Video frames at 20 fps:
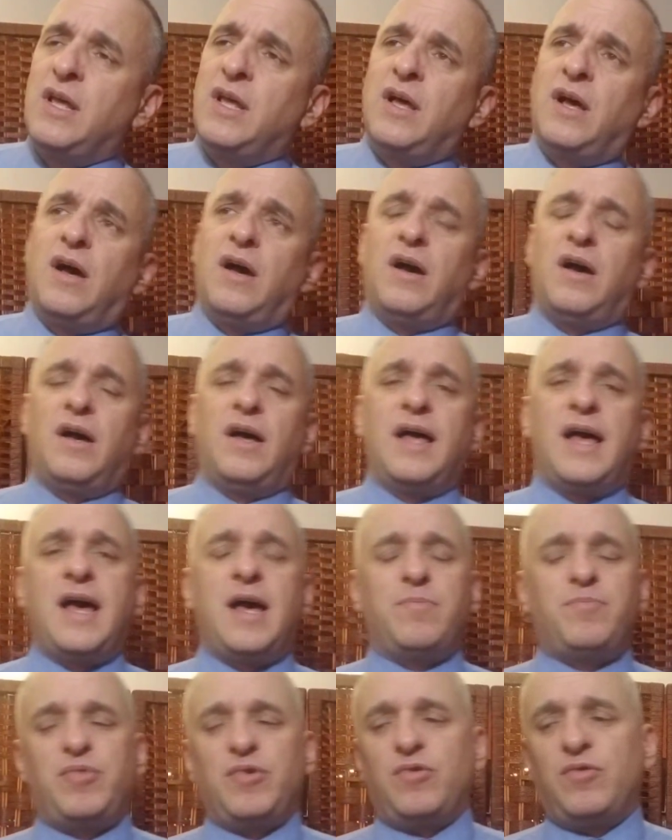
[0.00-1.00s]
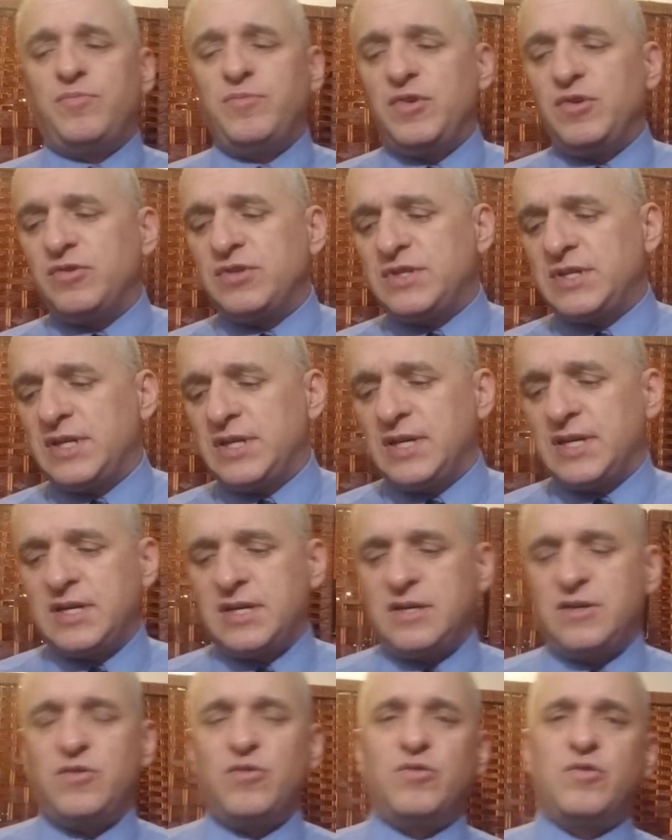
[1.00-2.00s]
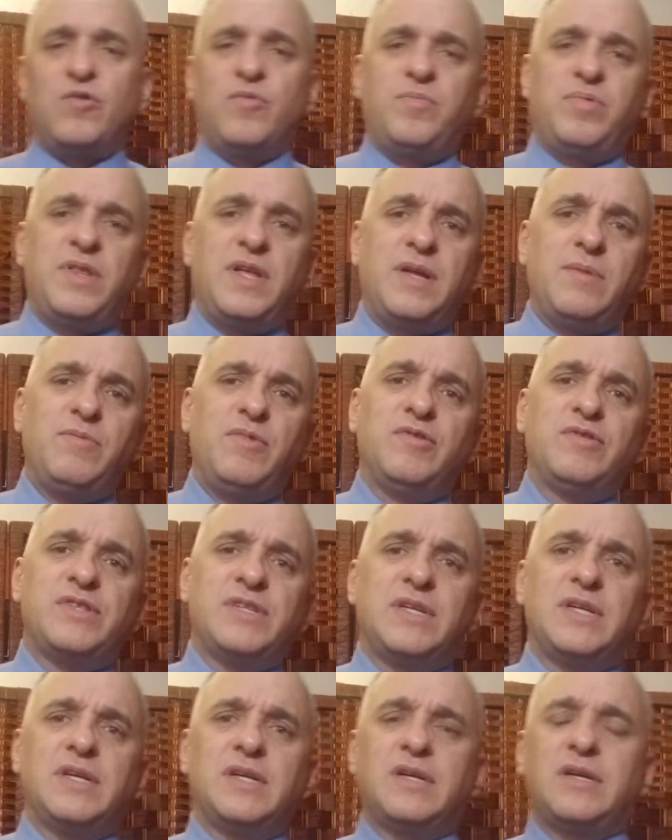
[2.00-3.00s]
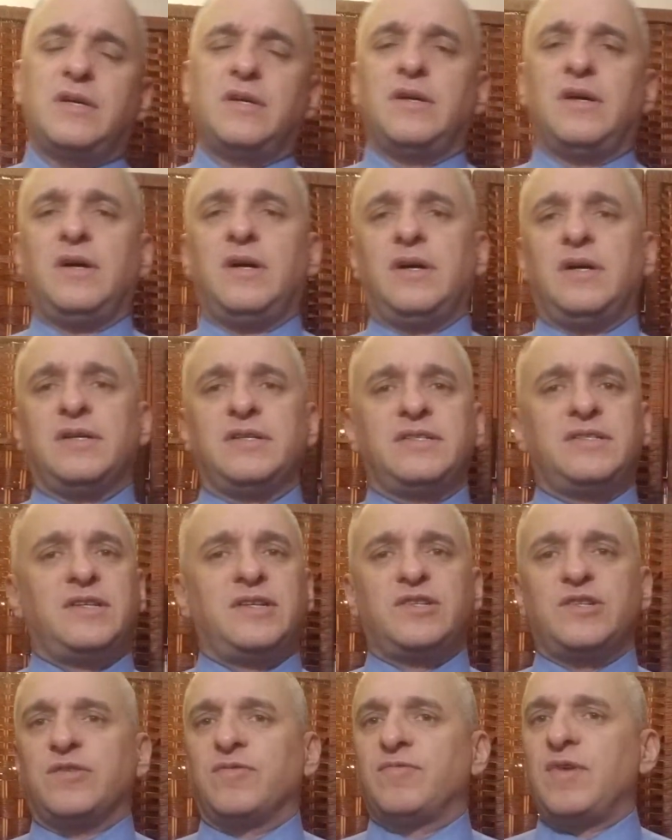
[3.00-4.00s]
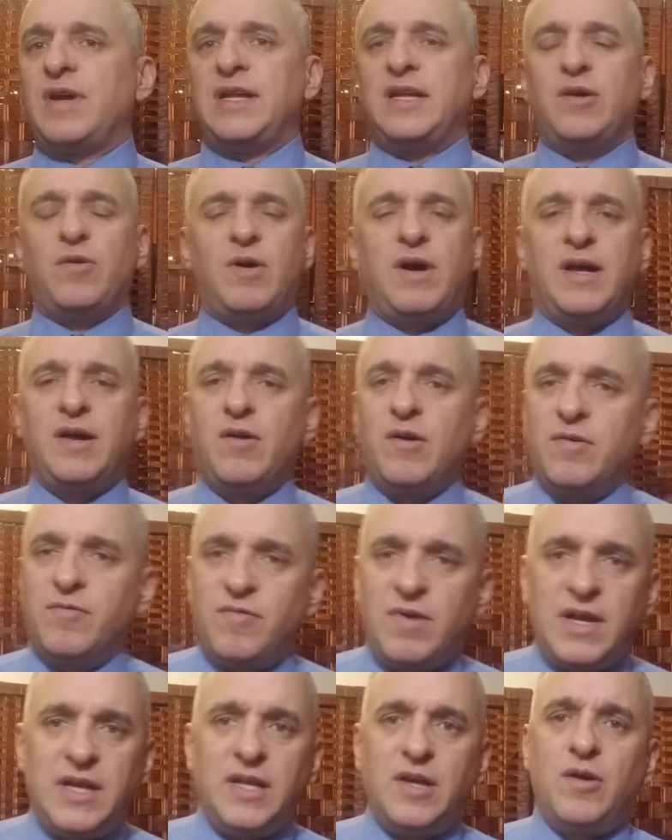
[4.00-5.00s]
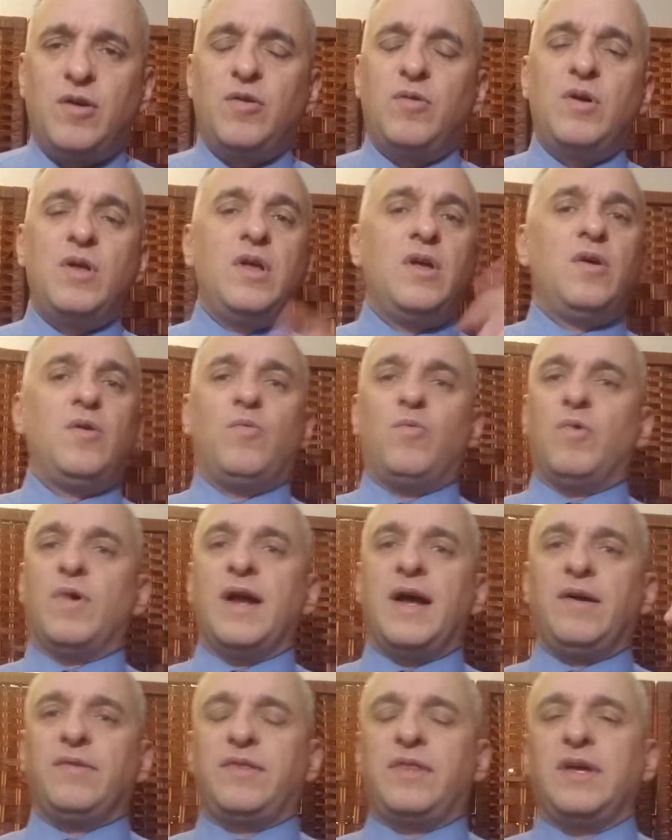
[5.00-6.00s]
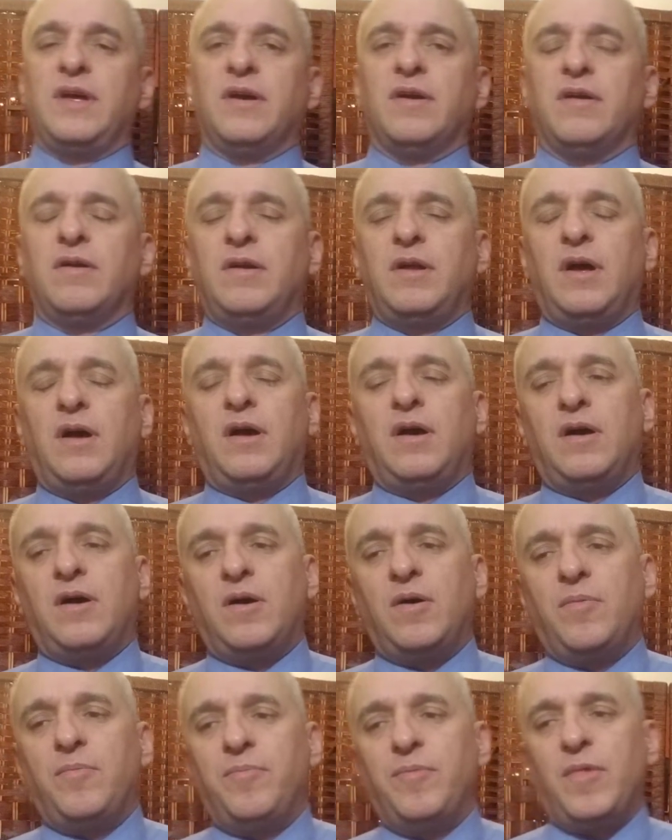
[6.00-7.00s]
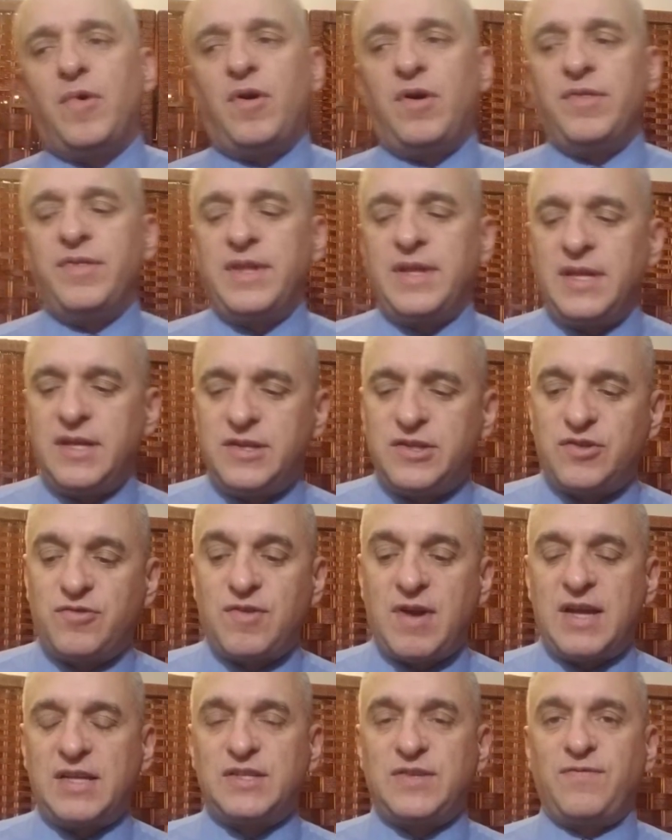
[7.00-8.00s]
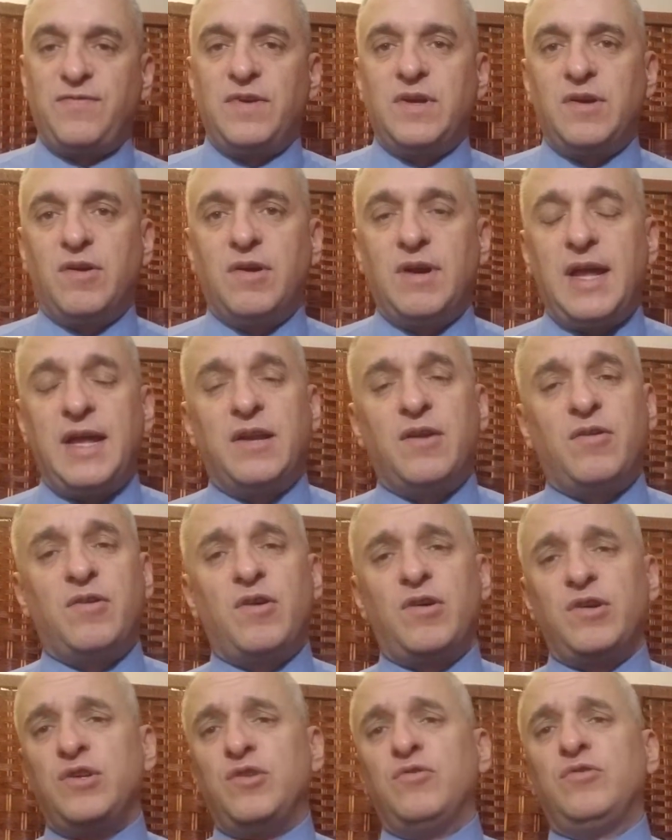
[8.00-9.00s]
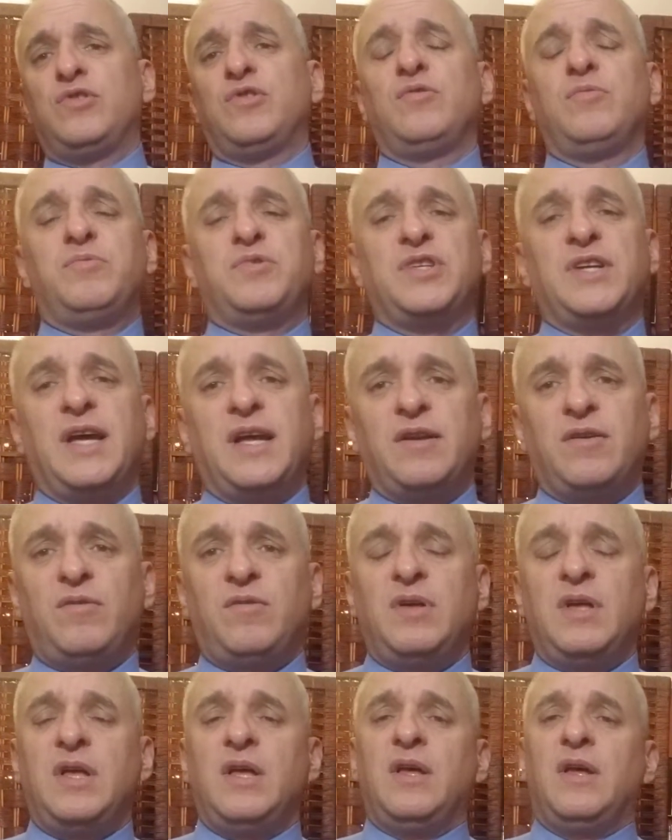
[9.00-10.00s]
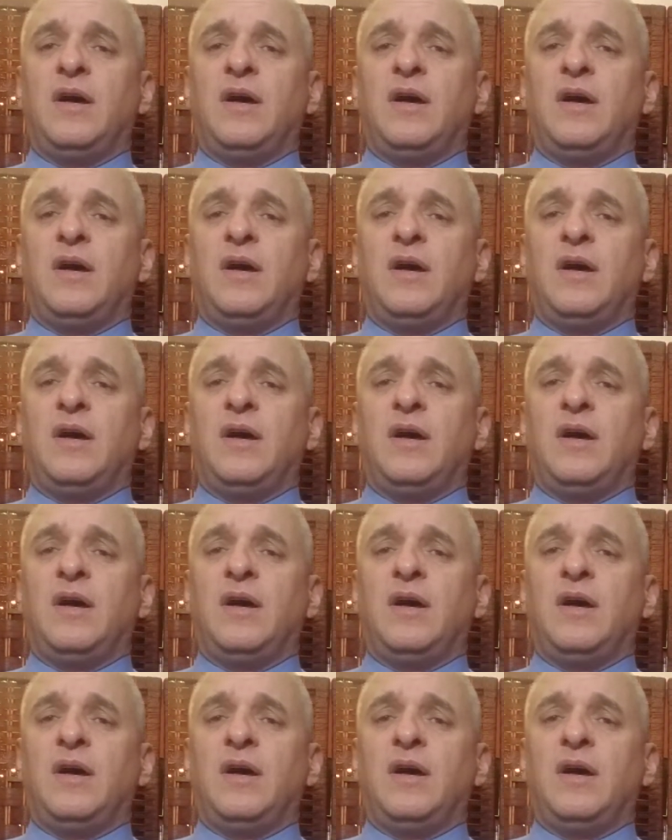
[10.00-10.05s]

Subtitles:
Apple Music, Google Play Music, Stitcher Radio, iHeartRadio. We're out there on the Stratosphere and on our YouTube channel.